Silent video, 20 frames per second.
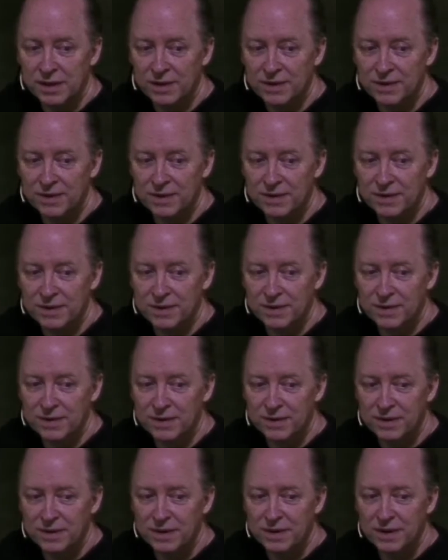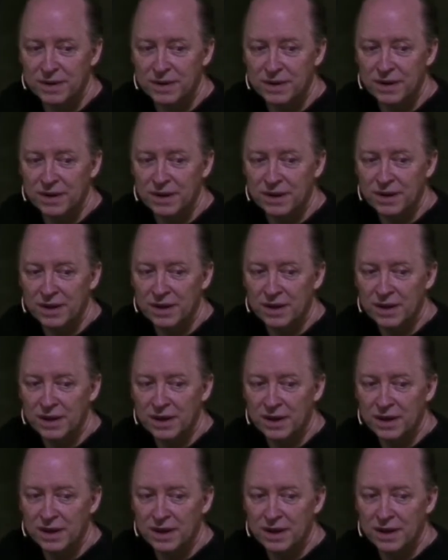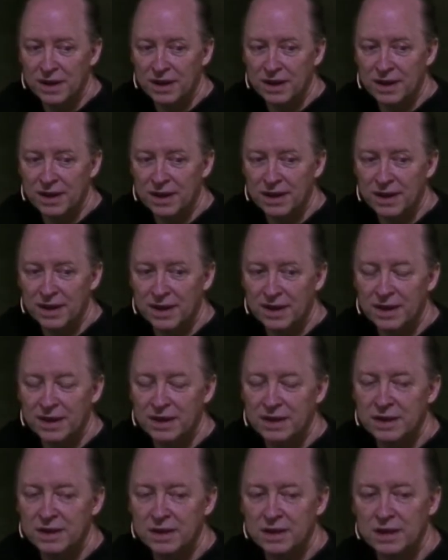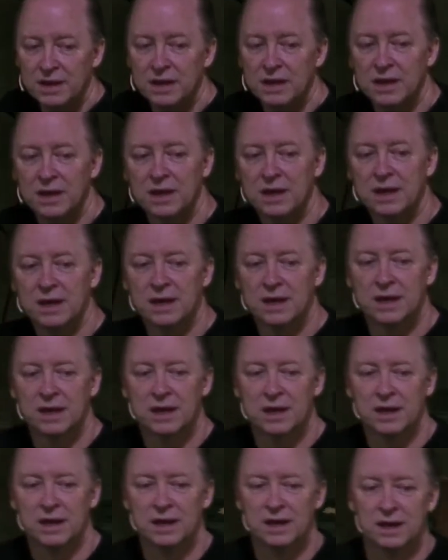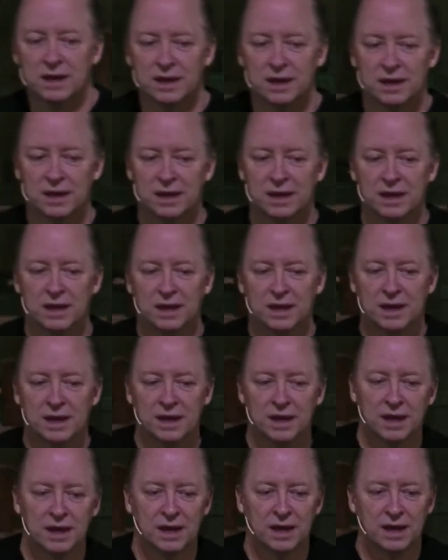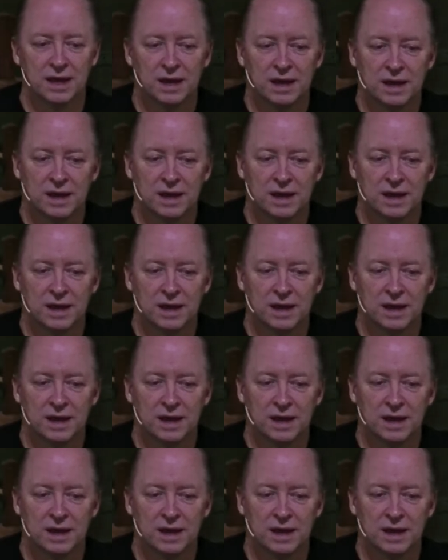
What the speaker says: Nobody speaks.